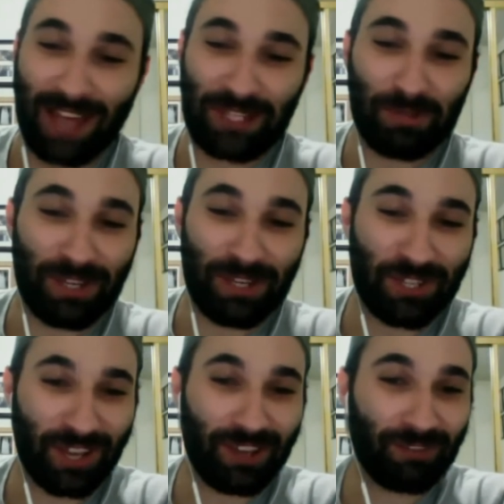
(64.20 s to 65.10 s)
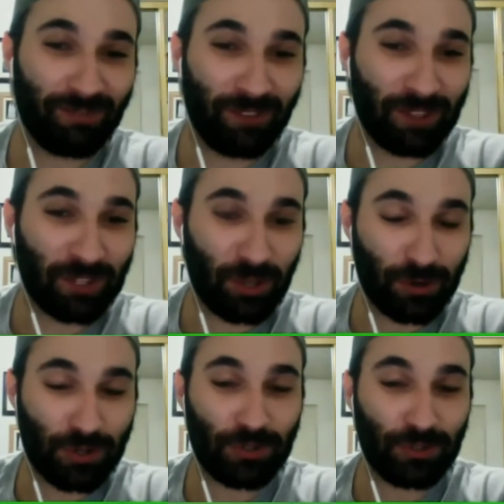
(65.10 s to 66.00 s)
to be sent via
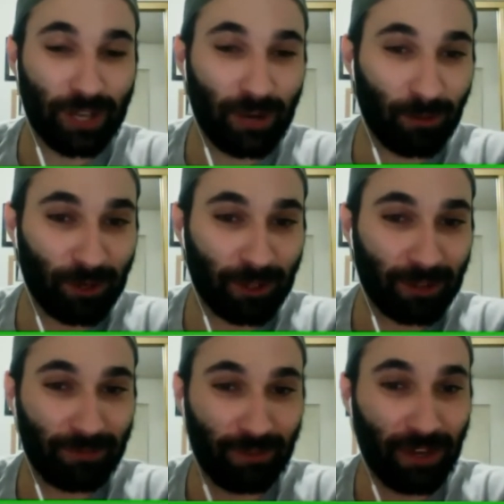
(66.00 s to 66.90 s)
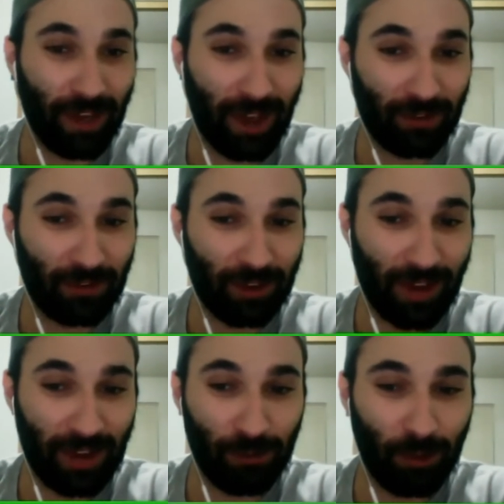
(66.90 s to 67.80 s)
social networking, via
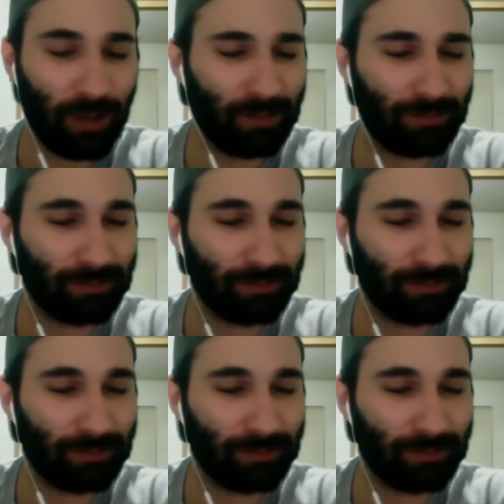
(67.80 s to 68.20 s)
hashtag what?